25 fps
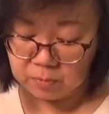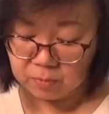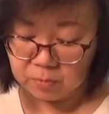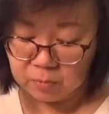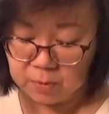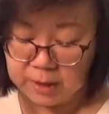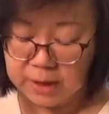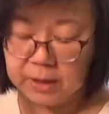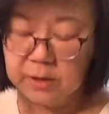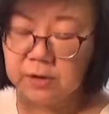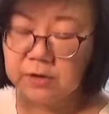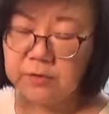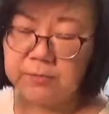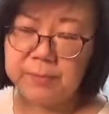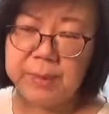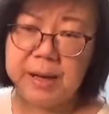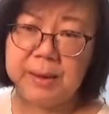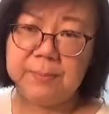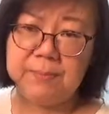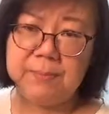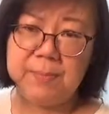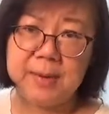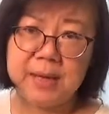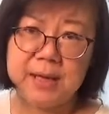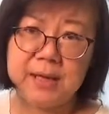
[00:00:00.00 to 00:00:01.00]
one of my
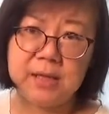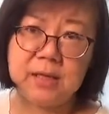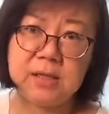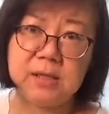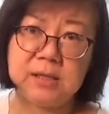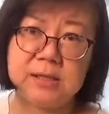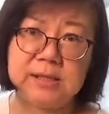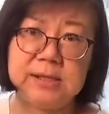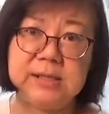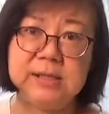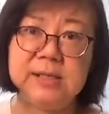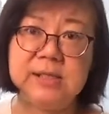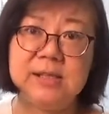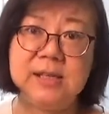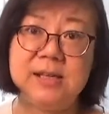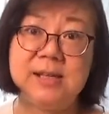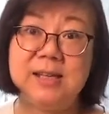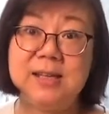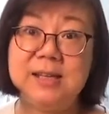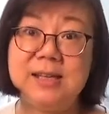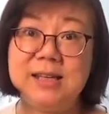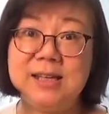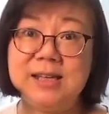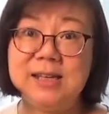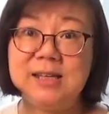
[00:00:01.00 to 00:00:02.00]
main
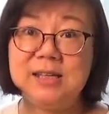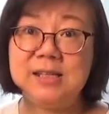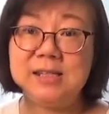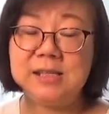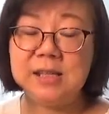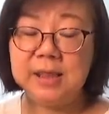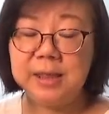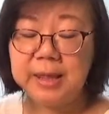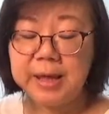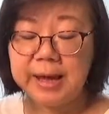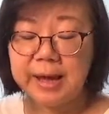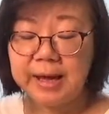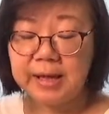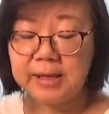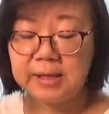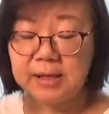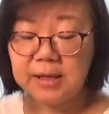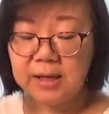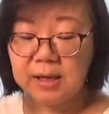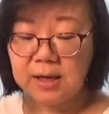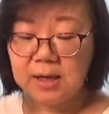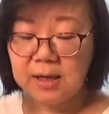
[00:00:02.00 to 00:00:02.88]
concern is that